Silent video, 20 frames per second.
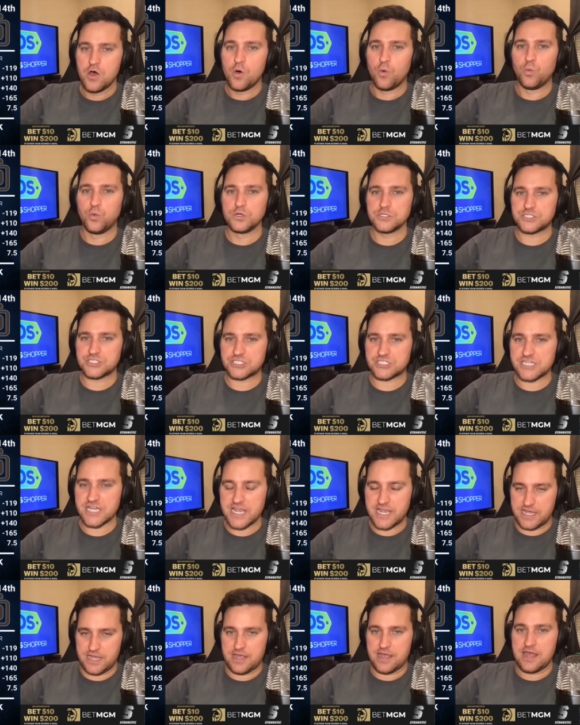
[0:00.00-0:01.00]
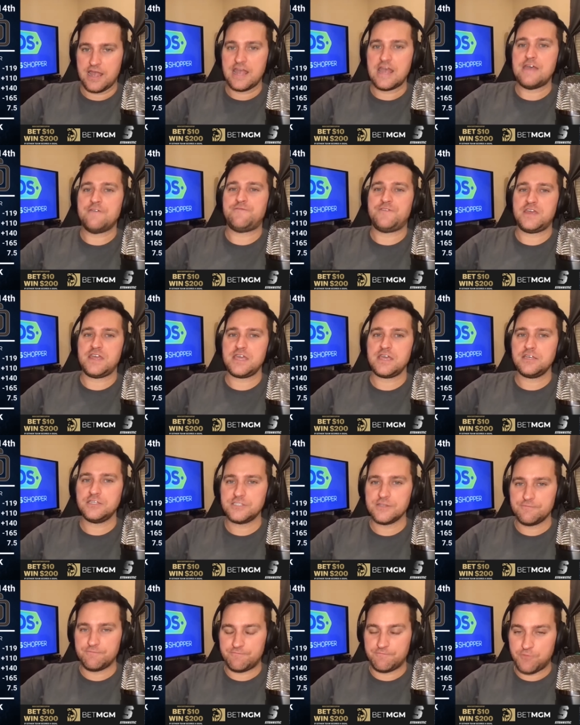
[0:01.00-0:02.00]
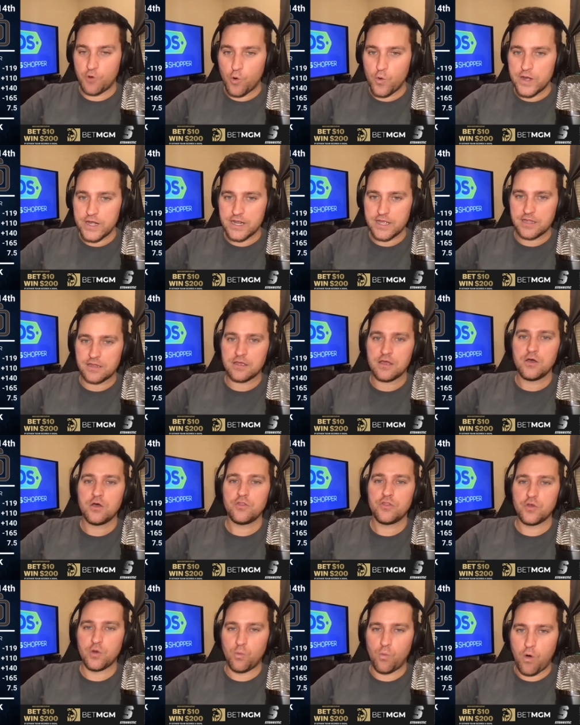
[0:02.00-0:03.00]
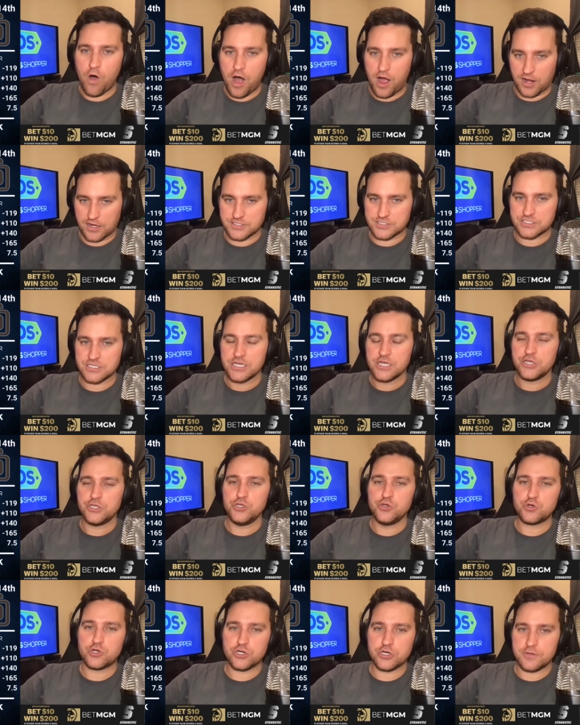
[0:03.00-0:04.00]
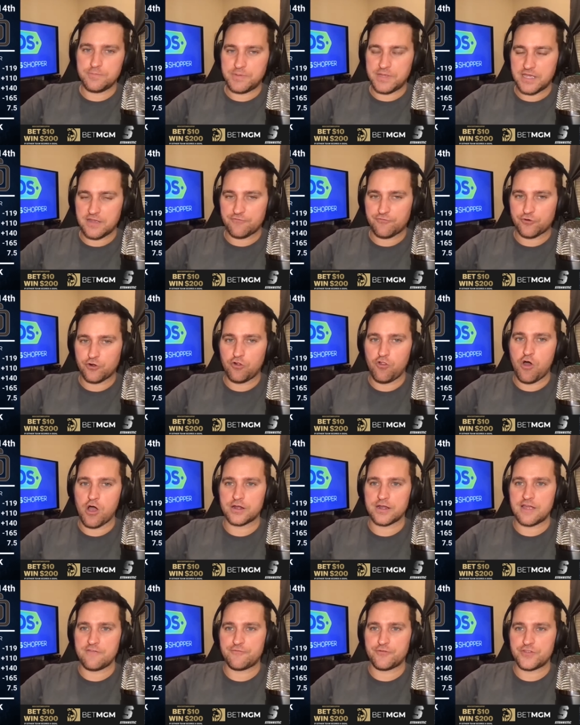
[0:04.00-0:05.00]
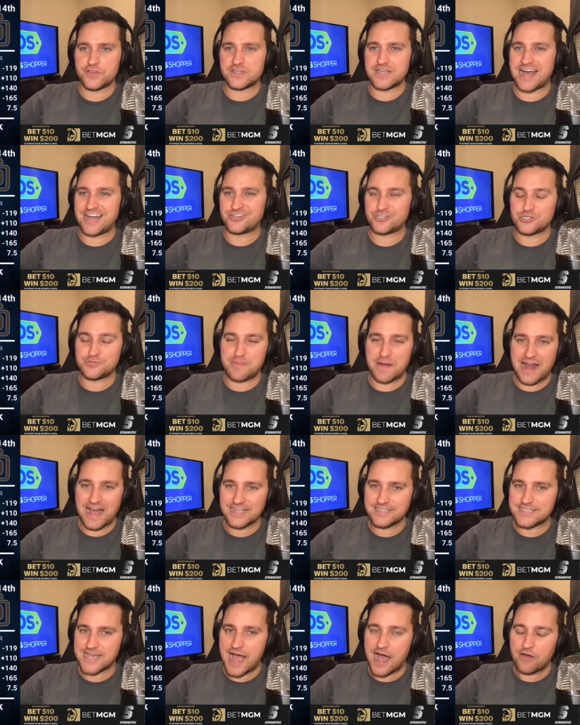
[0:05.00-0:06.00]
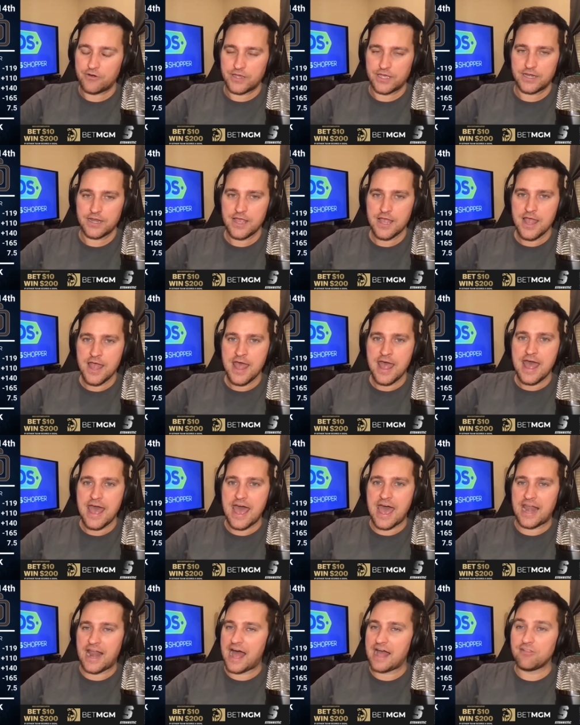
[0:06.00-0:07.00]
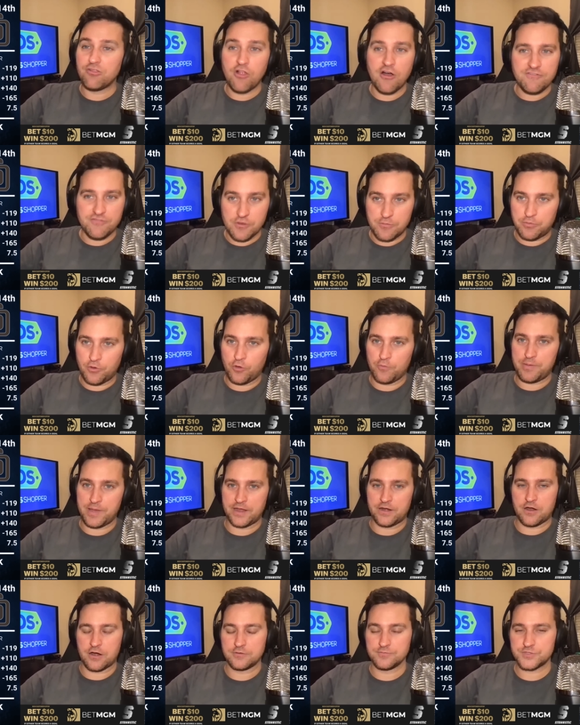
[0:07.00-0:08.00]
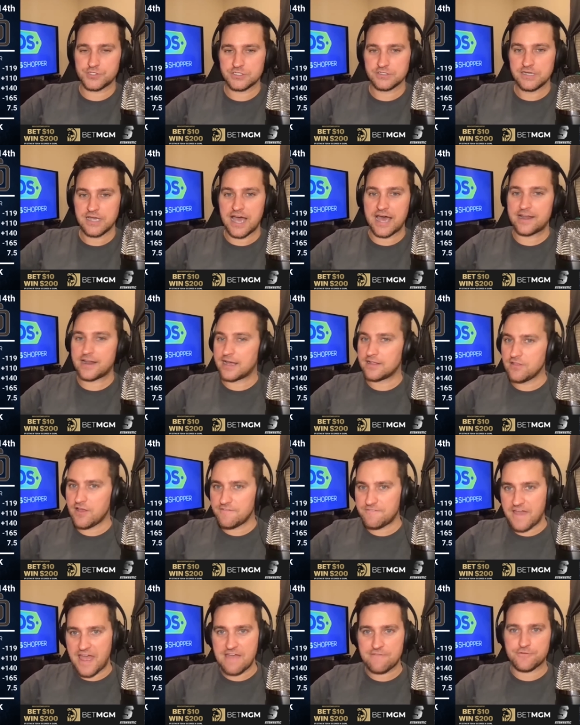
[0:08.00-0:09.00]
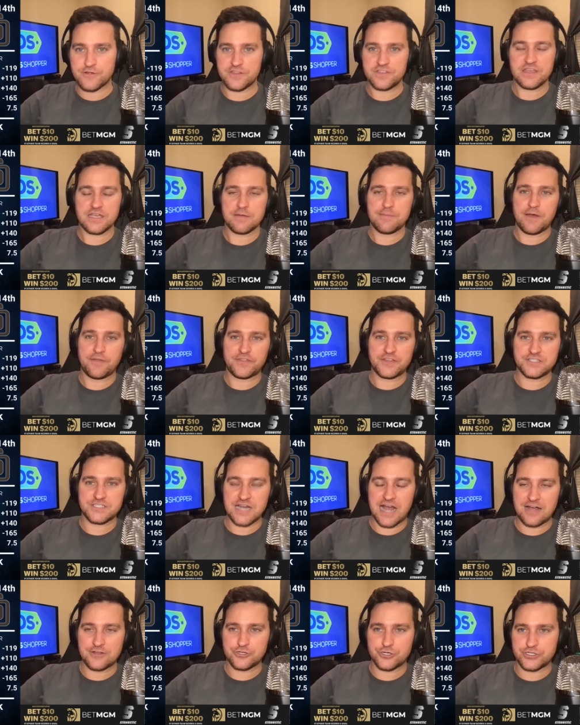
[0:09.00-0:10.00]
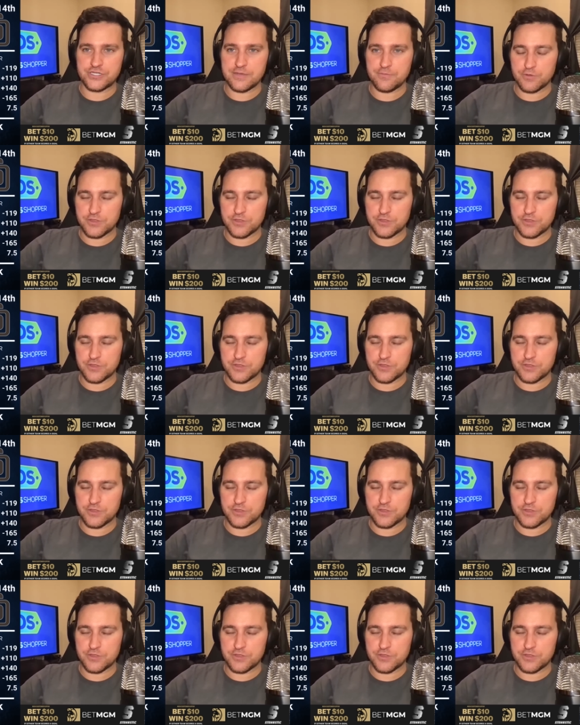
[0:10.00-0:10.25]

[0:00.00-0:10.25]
we'll see. If he is avoiding the walks, you could be in for a long night for the Dodgers, but I doubt it. And I love the bullpen arms. And I love everything about this Dodger team